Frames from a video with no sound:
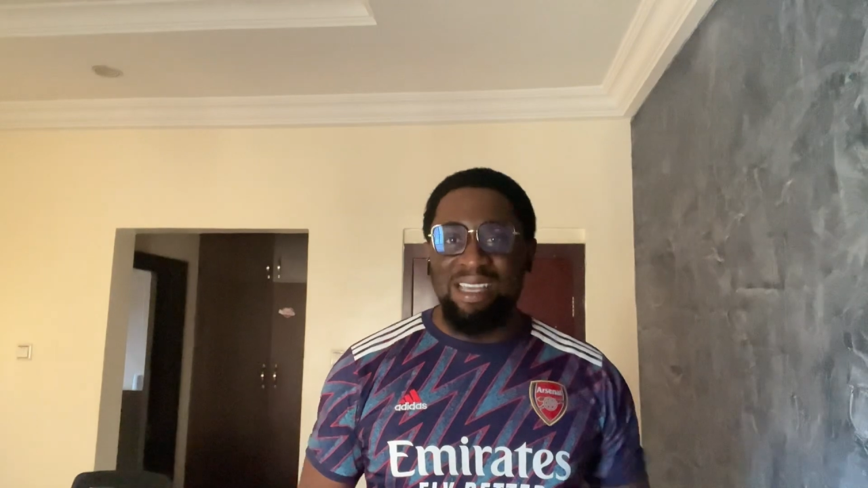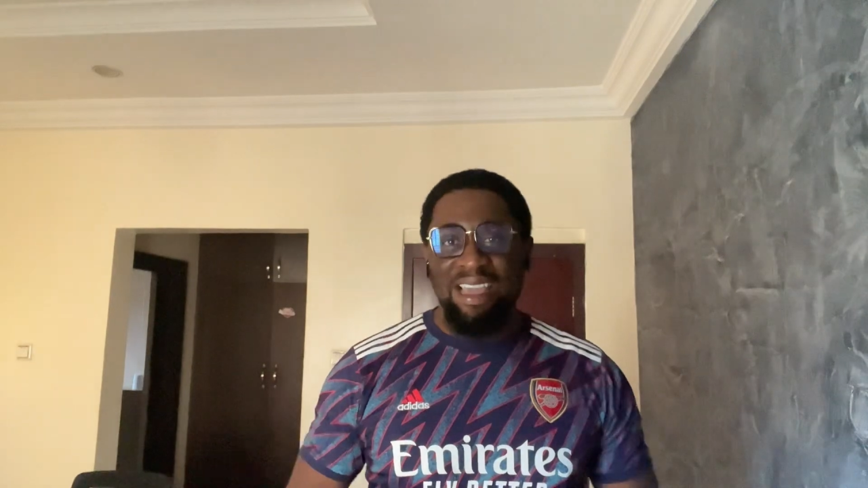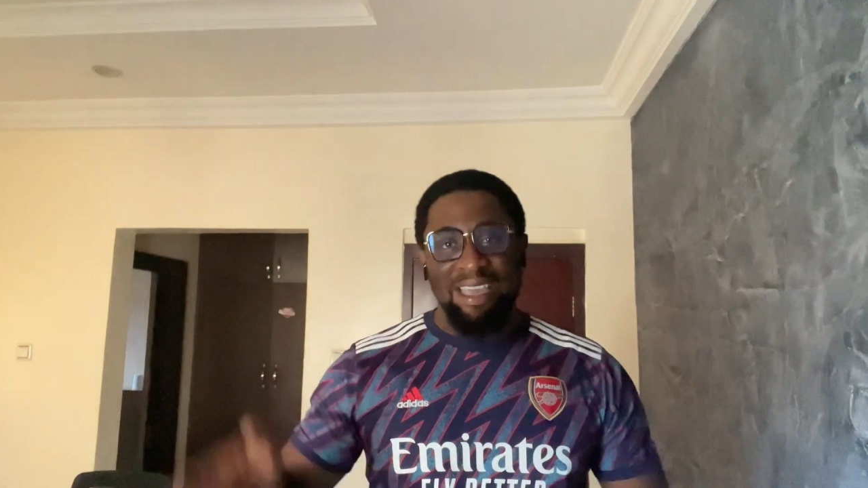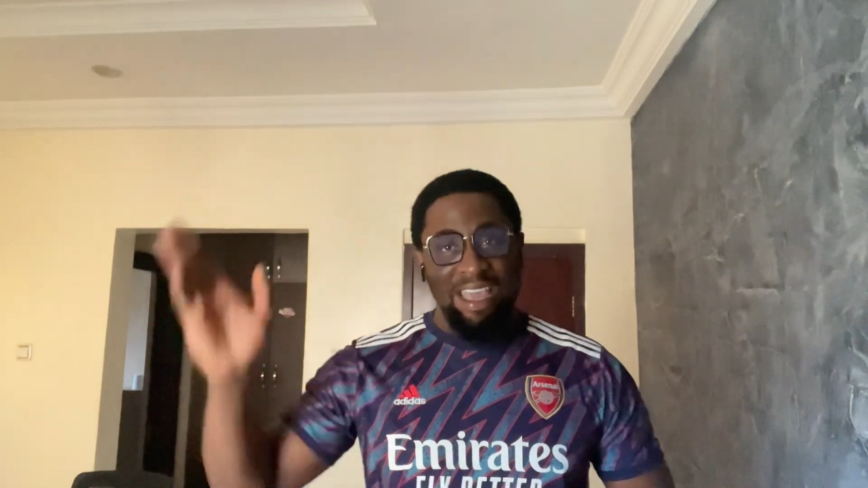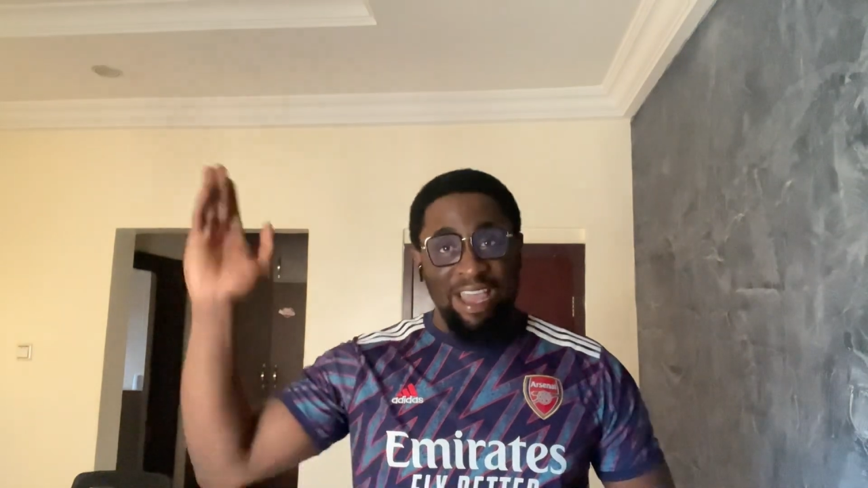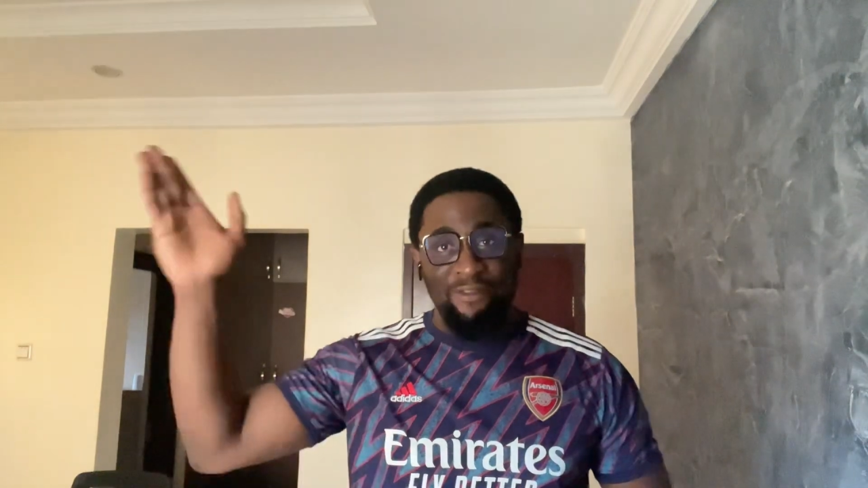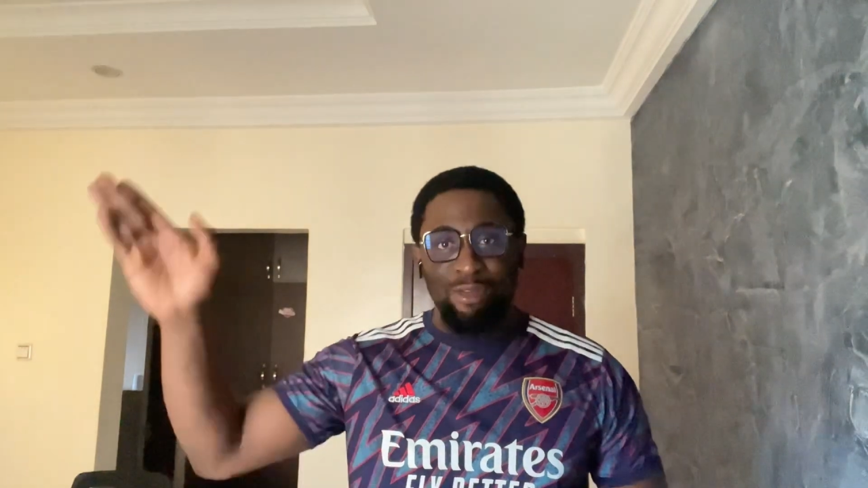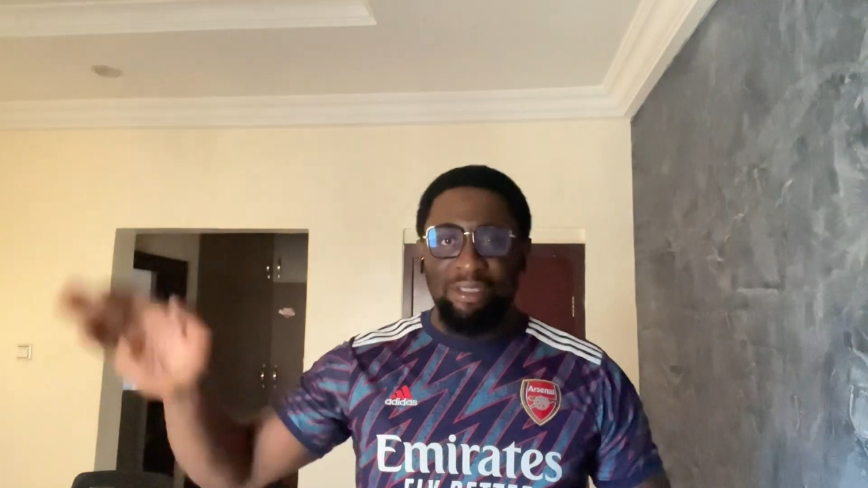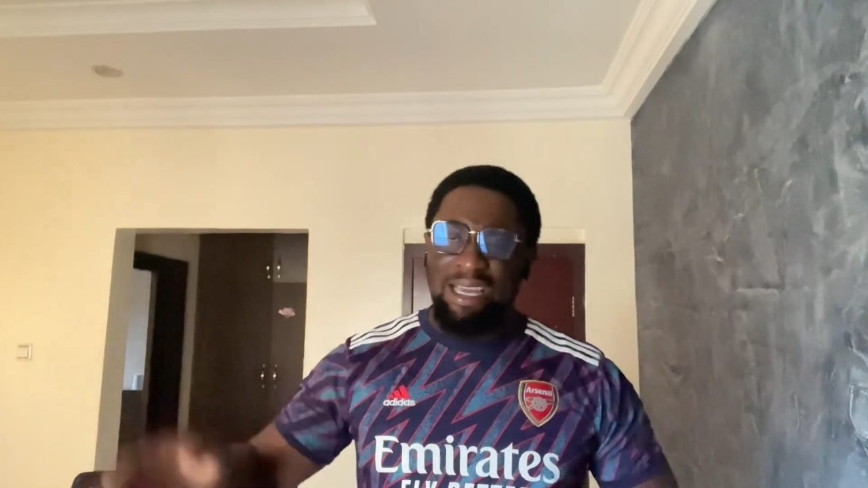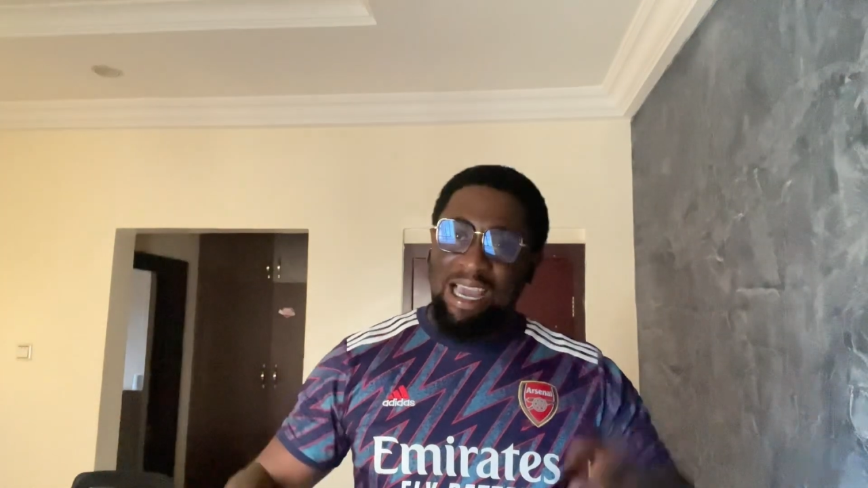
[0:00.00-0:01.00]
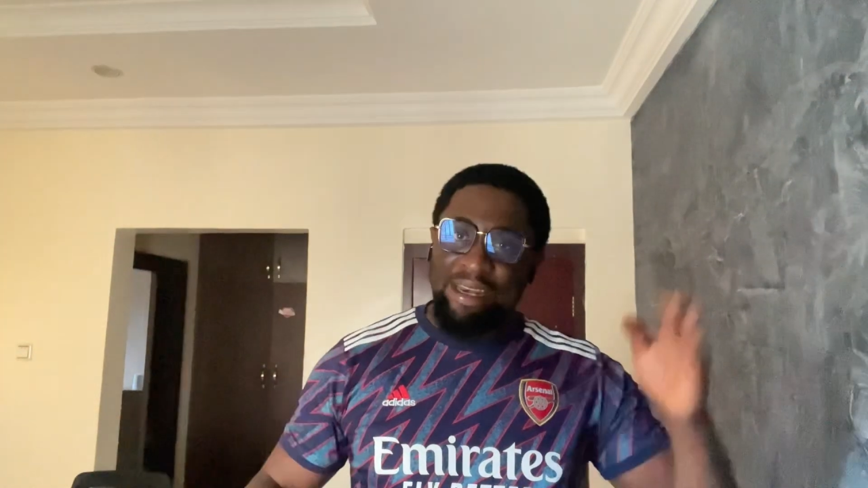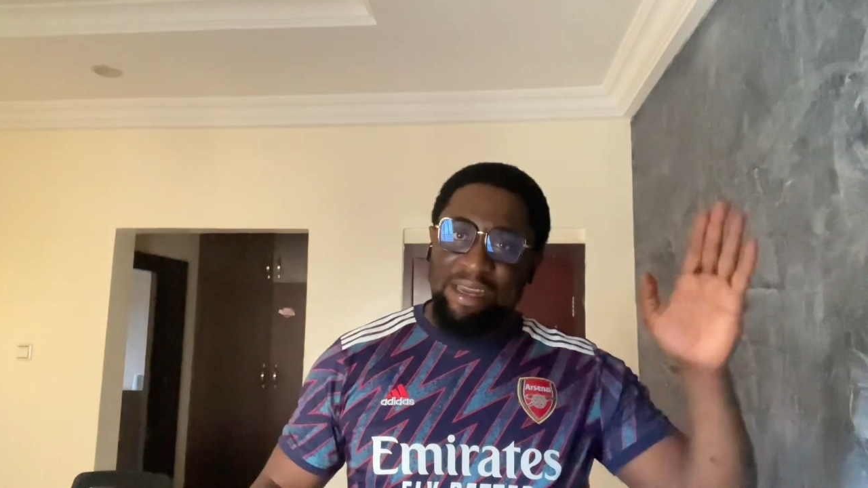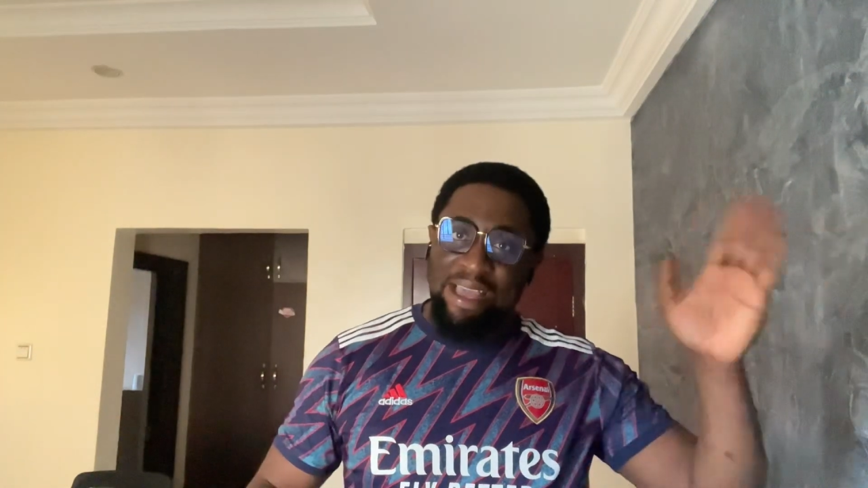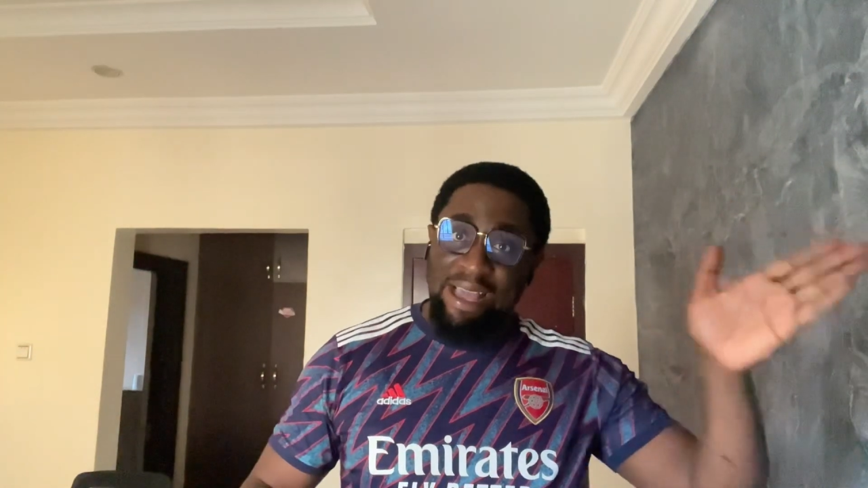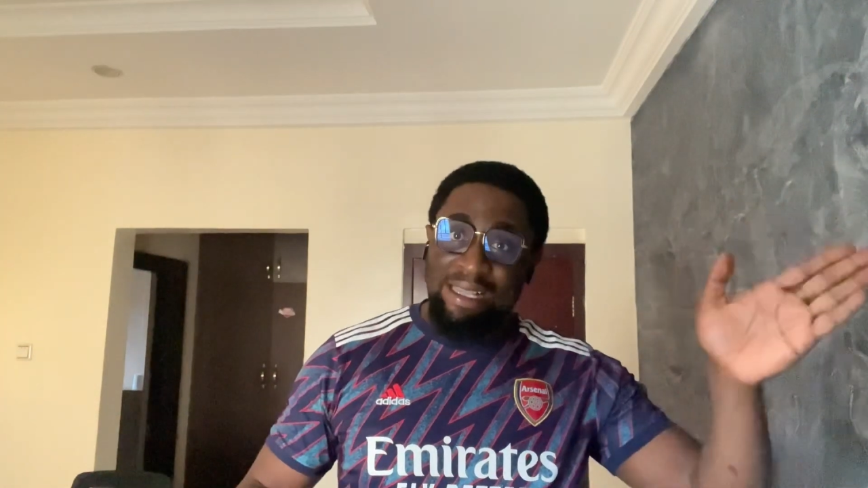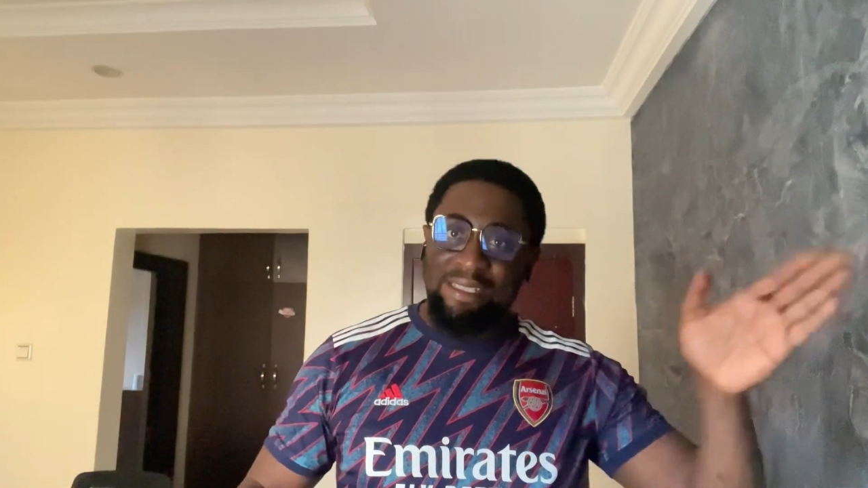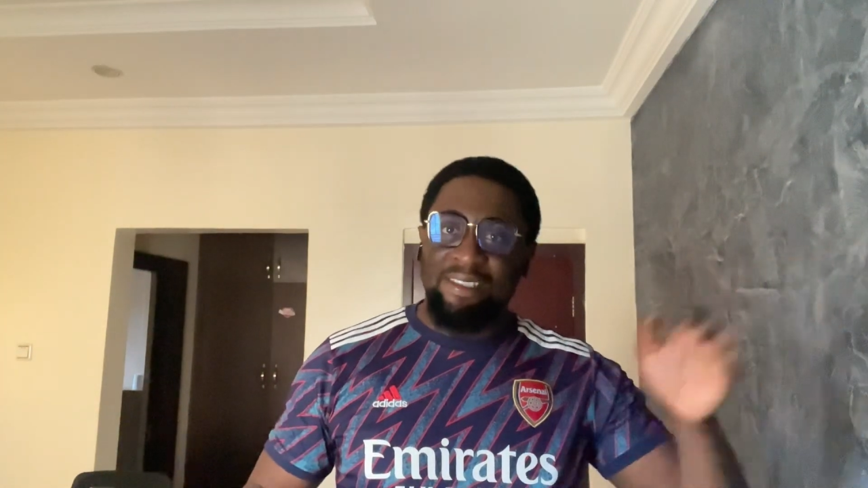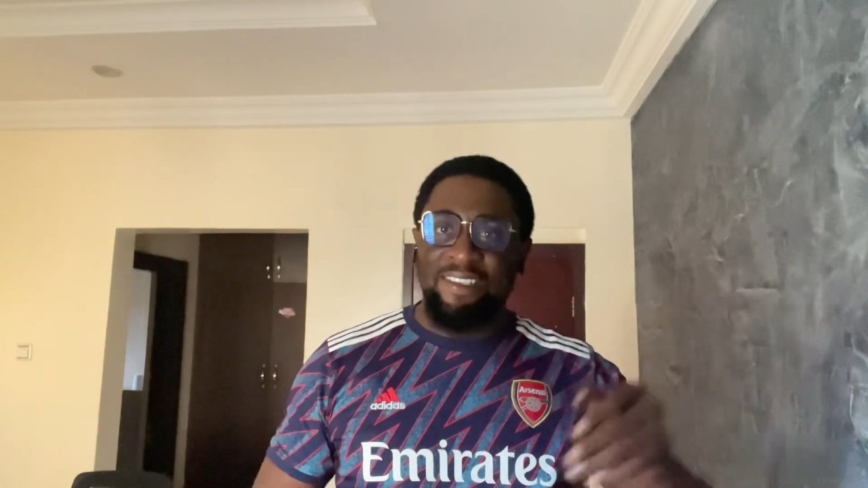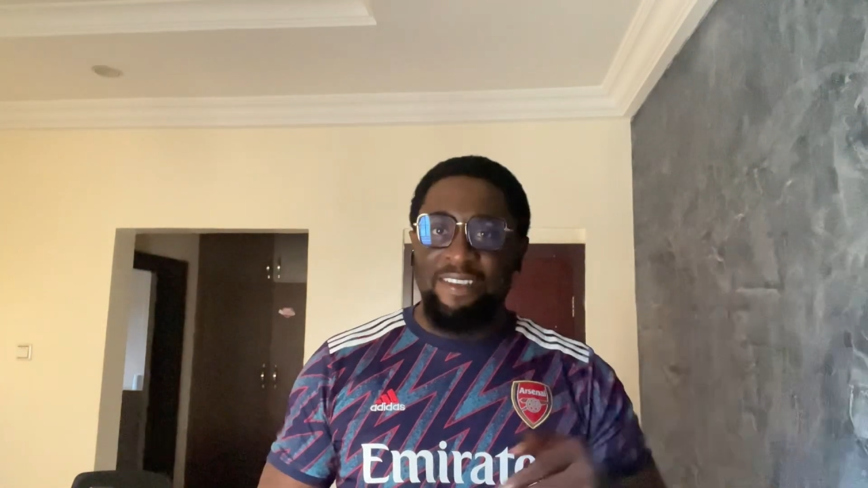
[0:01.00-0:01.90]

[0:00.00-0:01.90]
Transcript: like heaven and earth,